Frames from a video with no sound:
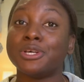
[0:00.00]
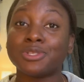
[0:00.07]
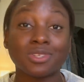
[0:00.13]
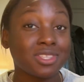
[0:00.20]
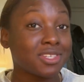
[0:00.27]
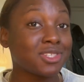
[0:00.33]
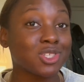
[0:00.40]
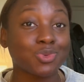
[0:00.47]
So
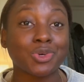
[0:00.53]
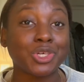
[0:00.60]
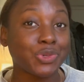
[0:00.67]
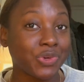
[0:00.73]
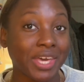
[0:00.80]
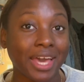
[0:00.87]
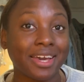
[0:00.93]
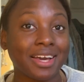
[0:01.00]
this is what you
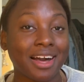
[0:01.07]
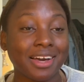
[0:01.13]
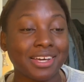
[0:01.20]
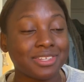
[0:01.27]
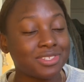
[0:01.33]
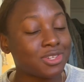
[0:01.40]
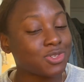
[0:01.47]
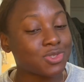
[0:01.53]
get,
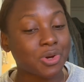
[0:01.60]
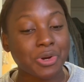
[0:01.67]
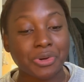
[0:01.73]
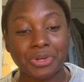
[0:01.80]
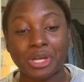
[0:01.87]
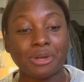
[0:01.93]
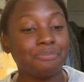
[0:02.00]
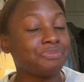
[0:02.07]
guys.
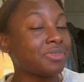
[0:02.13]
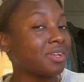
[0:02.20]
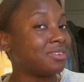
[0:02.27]
Sorry.